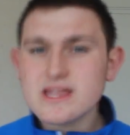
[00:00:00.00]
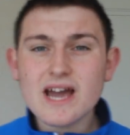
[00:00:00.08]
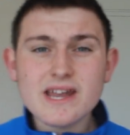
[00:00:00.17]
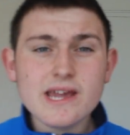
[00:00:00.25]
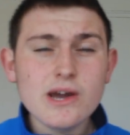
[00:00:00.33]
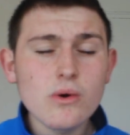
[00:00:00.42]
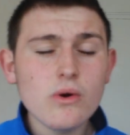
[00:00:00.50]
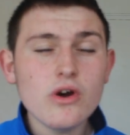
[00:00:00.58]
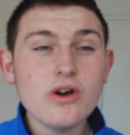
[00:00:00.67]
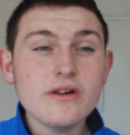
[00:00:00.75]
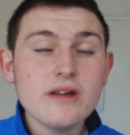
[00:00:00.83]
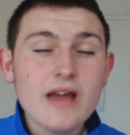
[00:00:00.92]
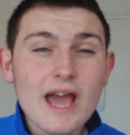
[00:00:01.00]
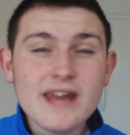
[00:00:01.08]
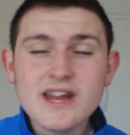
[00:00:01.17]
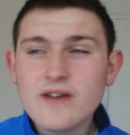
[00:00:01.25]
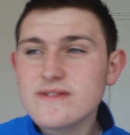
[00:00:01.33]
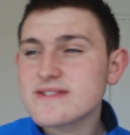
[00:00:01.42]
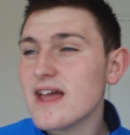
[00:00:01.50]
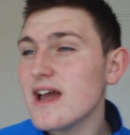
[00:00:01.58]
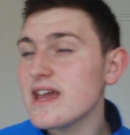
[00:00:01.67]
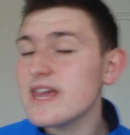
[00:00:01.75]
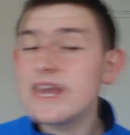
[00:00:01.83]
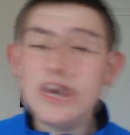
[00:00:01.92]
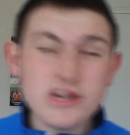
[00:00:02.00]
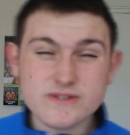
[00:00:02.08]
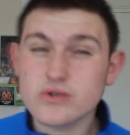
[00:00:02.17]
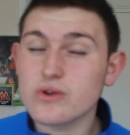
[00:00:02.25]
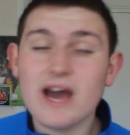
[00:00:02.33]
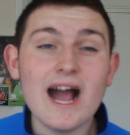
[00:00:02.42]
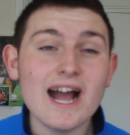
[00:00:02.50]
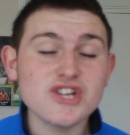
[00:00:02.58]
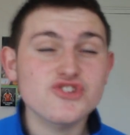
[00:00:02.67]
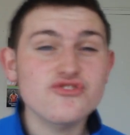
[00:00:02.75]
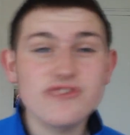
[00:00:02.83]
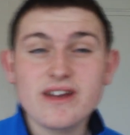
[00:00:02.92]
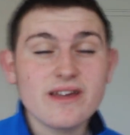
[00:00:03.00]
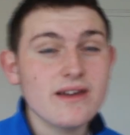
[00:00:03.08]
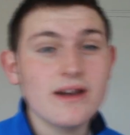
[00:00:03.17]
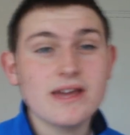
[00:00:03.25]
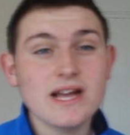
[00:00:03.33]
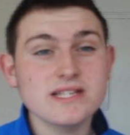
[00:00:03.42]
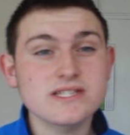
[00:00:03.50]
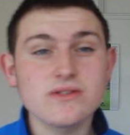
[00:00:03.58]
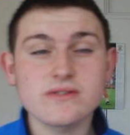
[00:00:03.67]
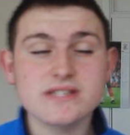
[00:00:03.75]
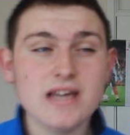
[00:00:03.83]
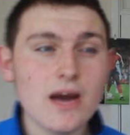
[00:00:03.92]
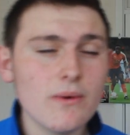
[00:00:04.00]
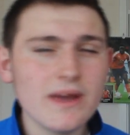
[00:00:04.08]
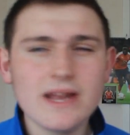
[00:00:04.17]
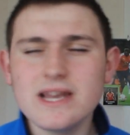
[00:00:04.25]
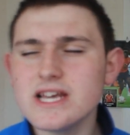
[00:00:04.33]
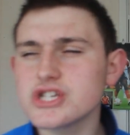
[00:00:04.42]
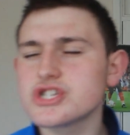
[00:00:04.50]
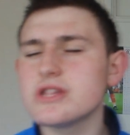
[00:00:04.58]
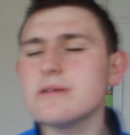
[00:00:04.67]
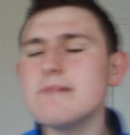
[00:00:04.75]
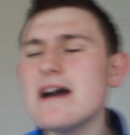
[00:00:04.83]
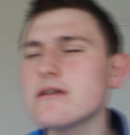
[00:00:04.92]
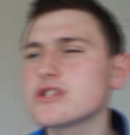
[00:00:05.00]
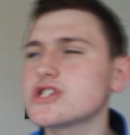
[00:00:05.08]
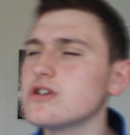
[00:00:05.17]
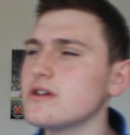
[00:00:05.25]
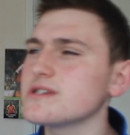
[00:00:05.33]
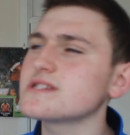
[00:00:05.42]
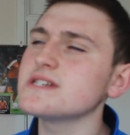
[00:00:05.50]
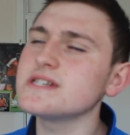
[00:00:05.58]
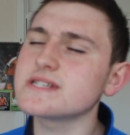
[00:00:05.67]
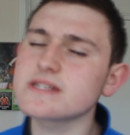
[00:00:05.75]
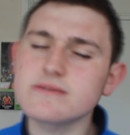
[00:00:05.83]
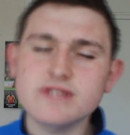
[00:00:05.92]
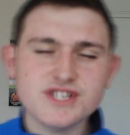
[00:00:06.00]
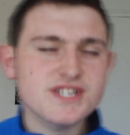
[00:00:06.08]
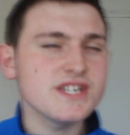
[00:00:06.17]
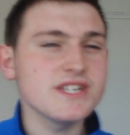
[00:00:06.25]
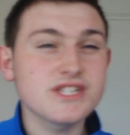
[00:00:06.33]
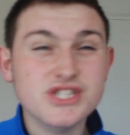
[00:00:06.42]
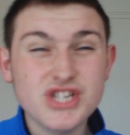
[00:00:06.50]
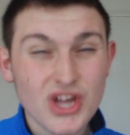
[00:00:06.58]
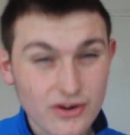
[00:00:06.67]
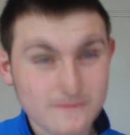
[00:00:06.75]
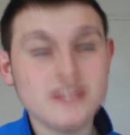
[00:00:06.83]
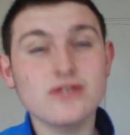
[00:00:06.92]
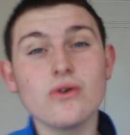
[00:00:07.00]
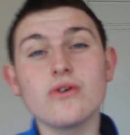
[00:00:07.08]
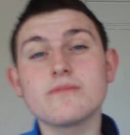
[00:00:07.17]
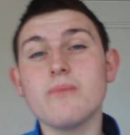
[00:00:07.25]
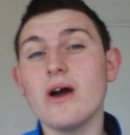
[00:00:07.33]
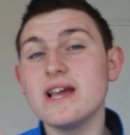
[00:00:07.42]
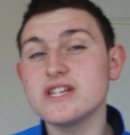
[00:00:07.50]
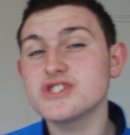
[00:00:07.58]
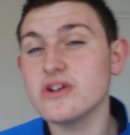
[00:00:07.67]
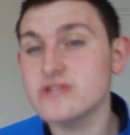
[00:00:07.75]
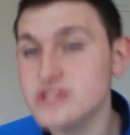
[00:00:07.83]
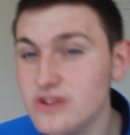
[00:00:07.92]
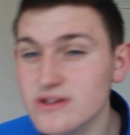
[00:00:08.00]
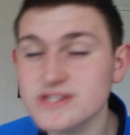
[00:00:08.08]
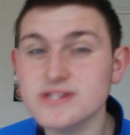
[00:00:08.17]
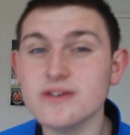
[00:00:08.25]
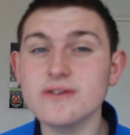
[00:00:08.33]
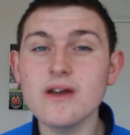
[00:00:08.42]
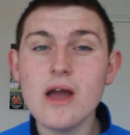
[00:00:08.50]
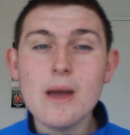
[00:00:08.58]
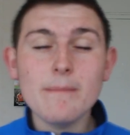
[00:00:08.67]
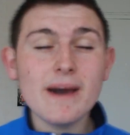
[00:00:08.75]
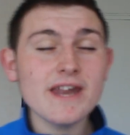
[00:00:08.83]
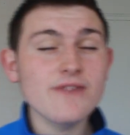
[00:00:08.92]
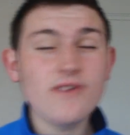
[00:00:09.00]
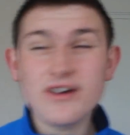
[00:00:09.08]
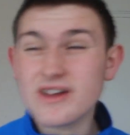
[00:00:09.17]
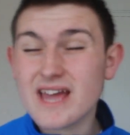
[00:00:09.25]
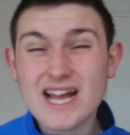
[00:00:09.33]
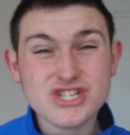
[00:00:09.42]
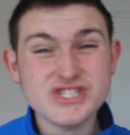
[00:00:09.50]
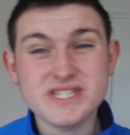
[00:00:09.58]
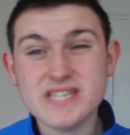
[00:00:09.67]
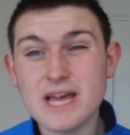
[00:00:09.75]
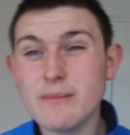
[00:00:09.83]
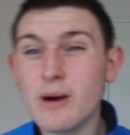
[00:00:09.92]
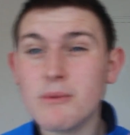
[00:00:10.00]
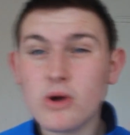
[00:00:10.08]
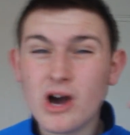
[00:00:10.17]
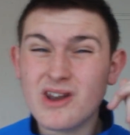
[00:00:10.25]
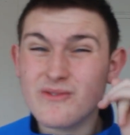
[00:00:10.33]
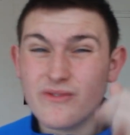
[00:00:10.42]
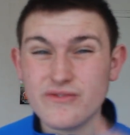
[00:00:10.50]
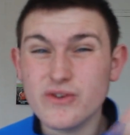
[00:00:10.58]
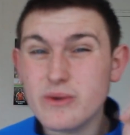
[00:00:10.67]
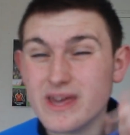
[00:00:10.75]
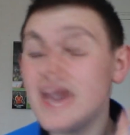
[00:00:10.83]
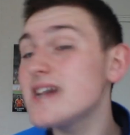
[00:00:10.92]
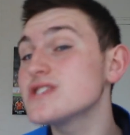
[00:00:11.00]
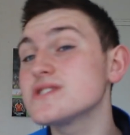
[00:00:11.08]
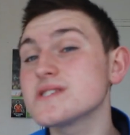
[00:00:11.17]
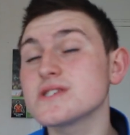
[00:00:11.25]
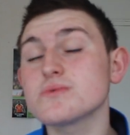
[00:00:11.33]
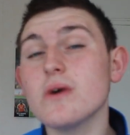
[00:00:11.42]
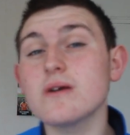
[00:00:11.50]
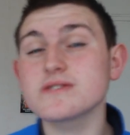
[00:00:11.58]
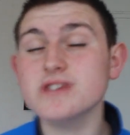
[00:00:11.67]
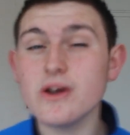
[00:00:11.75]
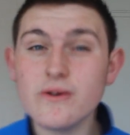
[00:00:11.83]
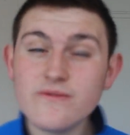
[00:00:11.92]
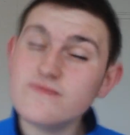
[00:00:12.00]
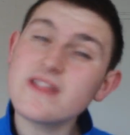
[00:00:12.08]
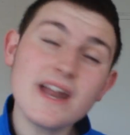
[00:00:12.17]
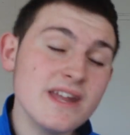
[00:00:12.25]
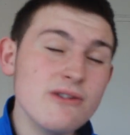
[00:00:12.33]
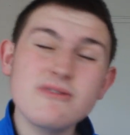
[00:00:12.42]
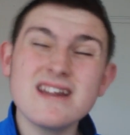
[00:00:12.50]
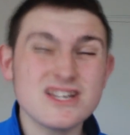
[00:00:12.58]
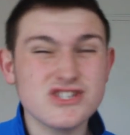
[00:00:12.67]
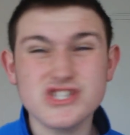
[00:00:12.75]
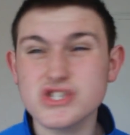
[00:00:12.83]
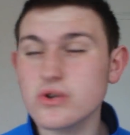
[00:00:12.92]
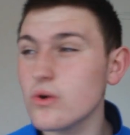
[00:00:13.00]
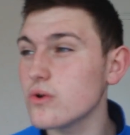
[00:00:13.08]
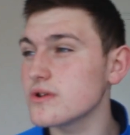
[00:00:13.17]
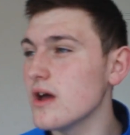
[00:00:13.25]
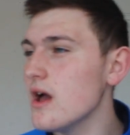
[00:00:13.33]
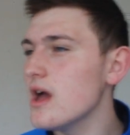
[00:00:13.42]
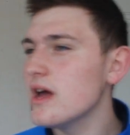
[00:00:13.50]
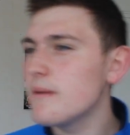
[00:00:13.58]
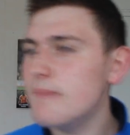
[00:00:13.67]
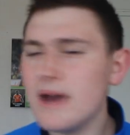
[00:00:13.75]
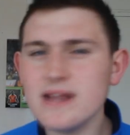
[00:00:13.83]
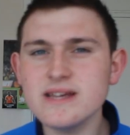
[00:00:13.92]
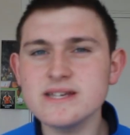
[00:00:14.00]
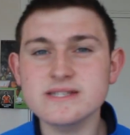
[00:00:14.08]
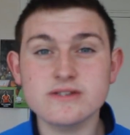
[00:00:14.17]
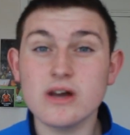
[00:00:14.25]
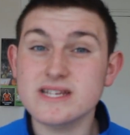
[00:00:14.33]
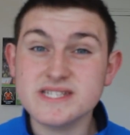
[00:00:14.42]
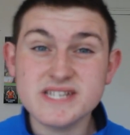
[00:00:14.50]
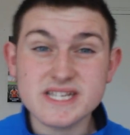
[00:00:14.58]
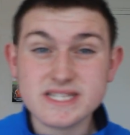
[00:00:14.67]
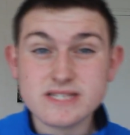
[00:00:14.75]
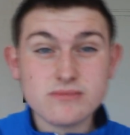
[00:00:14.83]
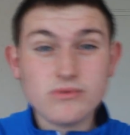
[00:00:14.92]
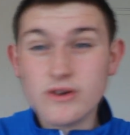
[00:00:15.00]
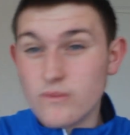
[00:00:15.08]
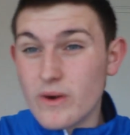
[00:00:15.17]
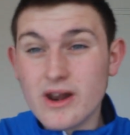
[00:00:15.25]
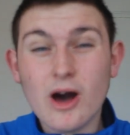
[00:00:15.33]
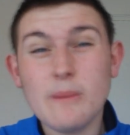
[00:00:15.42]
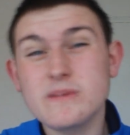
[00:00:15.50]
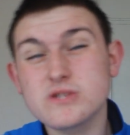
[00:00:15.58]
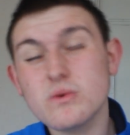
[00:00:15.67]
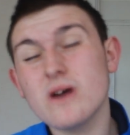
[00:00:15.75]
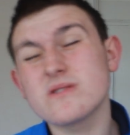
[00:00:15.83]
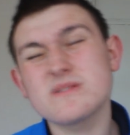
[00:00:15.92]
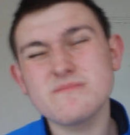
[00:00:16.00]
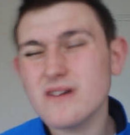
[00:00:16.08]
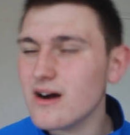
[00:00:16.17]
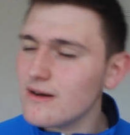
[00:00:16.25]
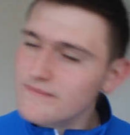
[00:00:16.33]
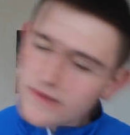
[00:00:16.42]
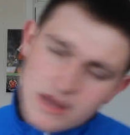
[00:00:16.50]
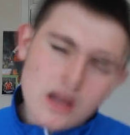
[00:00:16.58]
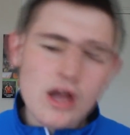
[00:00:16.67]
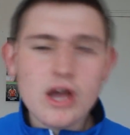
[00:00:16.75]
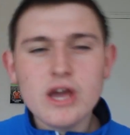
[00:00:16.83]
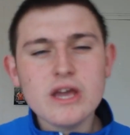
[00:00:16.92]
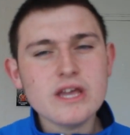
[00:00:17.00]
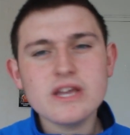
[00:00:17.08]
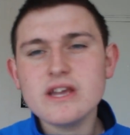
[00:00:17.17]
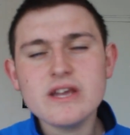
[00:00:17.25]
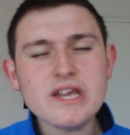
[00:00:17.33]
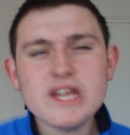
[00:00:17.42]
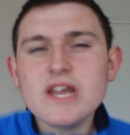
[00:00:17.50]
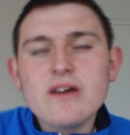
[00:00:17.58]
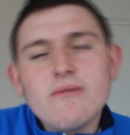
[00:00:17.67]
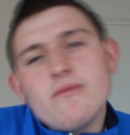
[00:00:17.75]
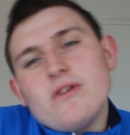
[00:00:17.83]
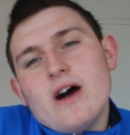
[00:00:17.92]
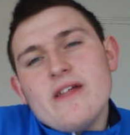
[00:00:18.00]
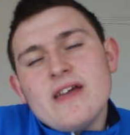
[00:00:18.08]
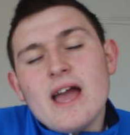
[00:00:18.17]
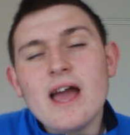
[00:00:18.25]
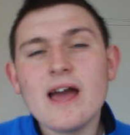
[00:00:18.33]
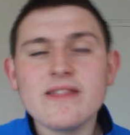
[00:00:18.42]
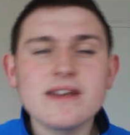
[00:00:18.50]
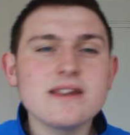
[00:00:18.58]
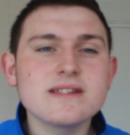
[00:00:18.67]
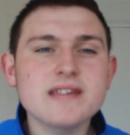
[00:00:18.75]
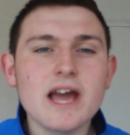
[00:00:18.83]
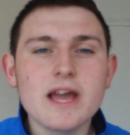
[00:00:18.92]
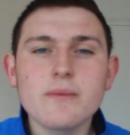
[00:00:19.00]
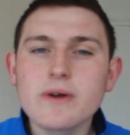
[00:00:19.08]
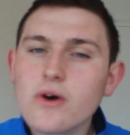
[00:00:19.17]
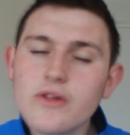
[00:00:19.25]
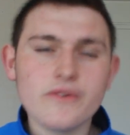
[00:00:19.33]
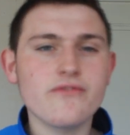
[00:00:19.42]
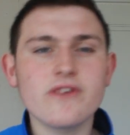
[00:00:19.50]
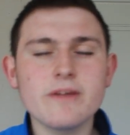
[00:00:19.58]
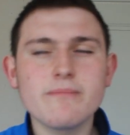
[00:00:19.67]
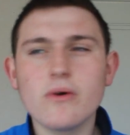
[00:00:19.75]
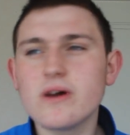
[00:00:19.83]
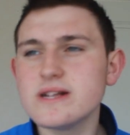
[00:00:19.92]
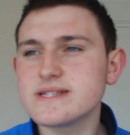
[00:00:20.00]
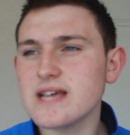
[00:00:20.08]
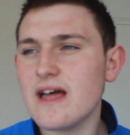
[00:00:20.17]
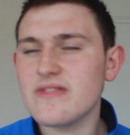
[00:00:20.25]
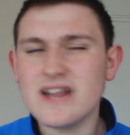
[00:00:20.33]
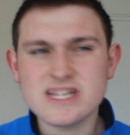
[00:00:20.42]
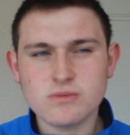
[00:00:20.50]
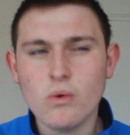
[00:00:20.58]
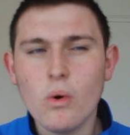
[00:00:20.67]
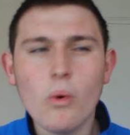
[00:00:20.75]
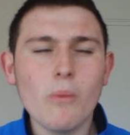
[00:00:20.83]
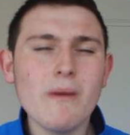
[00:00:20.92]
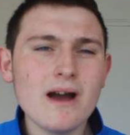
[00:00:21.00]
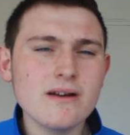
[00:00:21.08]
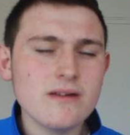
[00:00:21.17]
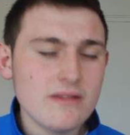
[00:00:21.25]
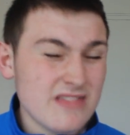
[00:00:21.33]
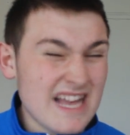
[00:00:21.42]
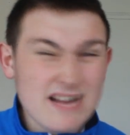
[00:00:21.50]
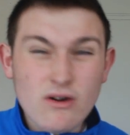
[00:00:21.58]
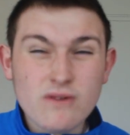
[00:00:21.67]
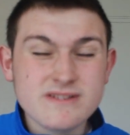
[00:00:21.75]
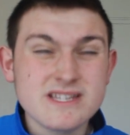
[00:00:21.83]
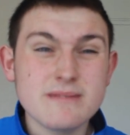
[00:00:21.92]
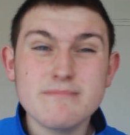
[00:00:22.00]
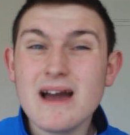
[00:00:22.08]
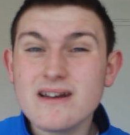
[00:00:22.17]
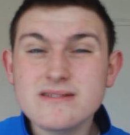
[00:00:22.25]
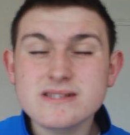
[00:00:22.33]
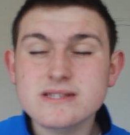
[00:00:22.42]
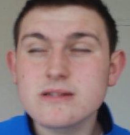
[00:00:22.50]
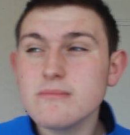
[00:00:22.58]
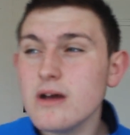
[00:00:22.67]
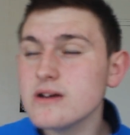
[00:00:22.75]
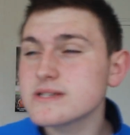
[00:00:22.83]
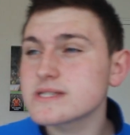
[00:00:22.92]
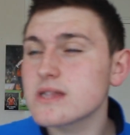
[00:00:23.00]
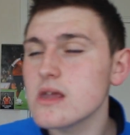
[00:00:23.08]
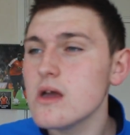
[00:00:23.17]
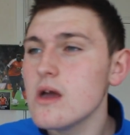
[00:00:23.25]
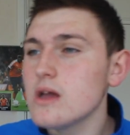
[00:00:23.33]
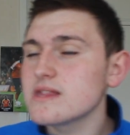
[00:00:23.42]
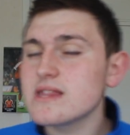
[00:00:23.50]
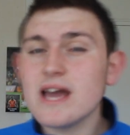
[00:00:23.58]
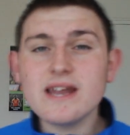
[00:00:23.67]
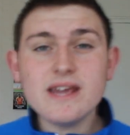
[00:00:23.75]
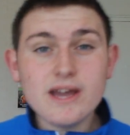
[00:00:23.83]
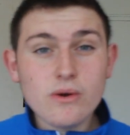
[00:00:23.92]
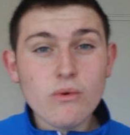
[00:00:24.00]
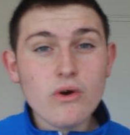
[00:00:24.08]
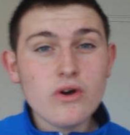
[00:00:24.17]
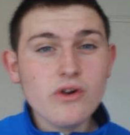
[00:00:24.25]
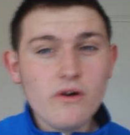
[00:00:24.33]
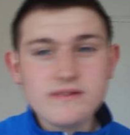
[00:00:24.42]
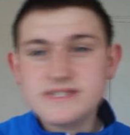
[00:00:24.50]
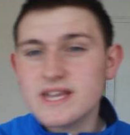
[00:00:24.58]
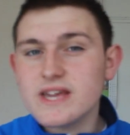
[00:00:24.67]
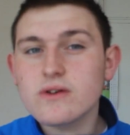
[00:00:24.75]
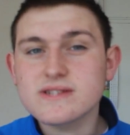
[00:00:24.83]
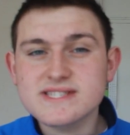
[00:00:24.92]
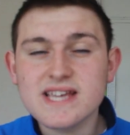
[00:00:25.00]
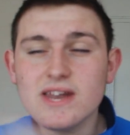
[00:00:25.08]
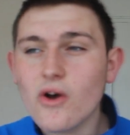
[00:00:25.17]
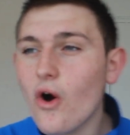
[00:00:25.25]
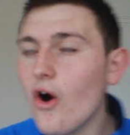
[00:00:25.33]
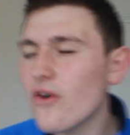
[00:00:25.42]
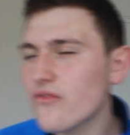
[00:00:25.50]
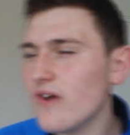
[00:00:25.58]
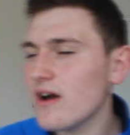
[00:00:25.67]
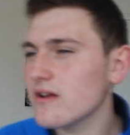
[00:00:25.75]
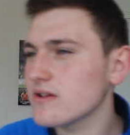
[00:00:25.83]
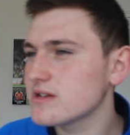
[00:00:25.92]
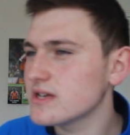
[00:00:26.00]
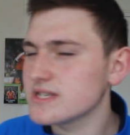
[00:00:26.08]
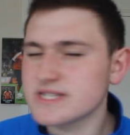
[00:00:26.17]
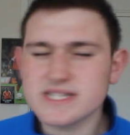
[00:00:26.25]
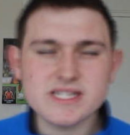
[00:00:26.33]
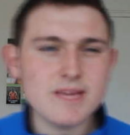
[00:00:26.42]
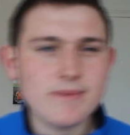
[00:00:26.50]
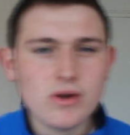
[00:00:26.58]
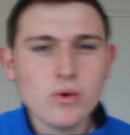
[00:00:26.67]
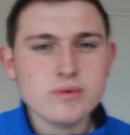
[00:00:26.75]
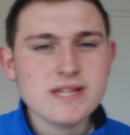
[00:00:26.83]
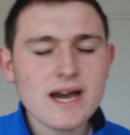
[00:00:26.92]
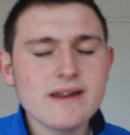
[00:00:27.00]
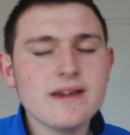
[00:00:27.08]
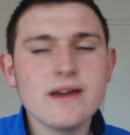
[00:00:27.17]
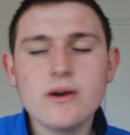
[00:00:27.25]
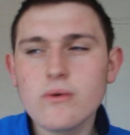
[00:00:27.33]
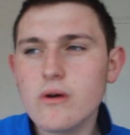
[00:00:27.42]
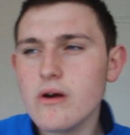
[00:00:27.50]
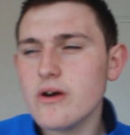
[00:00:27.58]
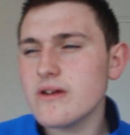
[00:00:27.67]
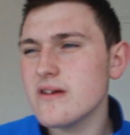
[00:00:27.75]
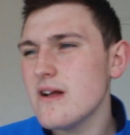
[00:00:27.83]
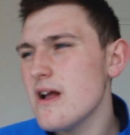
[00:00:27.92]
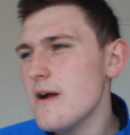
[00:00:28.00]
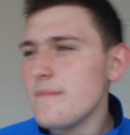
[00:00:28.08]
Danny Hilton, any other day, he could have scored a hat-trick against Notts County. Literally, the amount of chances which he should have scored, but he chose not to. Pelly Ruddock actually set him up kind of a few occasions as well. So if Danny Hilton actually scored, Pelly's assists would have went up as well. But you know, like, at the end of the day, we got the 3 points, and that's what all that obviously matters the most. Danny Hilton obviously got sent off because it's typical Danny Hilton.